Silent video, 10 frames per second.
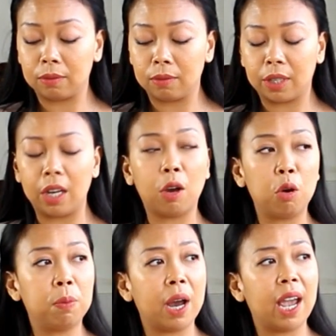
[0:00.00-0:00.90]
they go
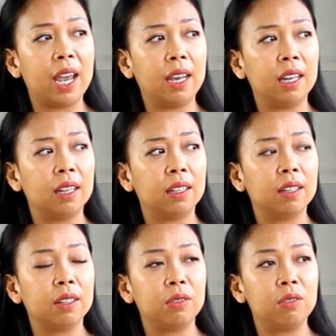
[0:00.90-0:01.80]
by
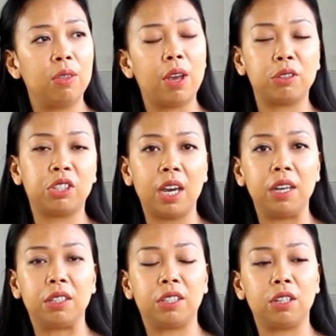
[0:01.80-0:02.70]
their
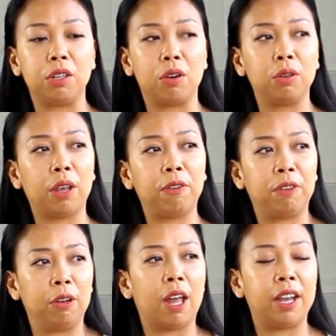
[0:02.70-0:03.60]
taste, you know, they
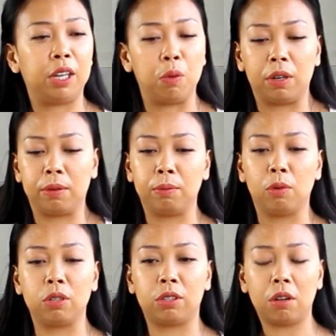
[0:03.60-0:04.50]
feel like you want more
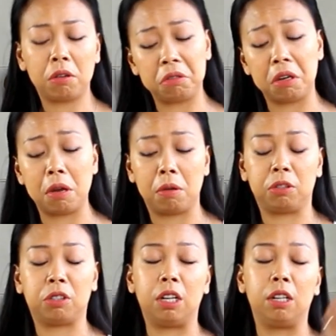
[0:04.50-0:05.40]
salt there,
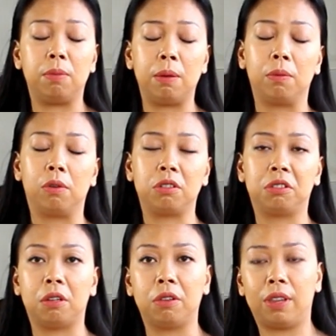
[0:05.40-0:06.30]
it's a little bit more
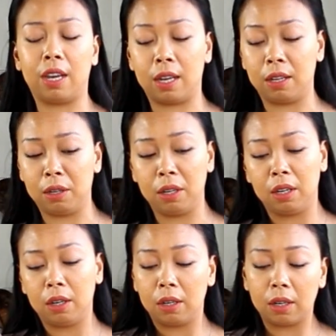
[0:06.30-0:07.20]
salt there,
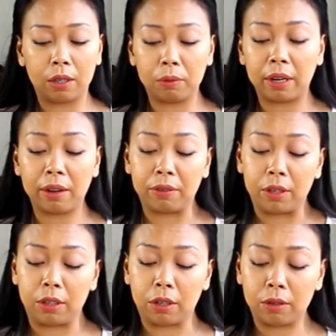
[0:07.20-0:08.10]
and whatever,
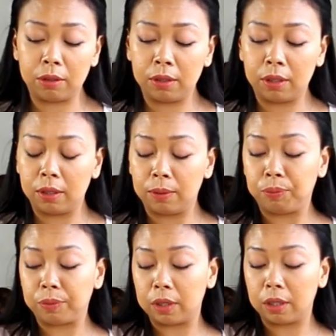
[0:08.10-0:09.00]
you know.
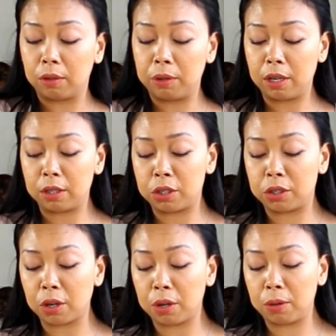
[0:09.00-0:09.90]
We are
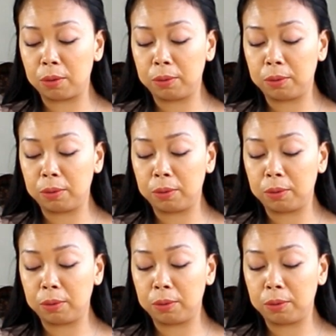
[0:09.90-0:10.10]
so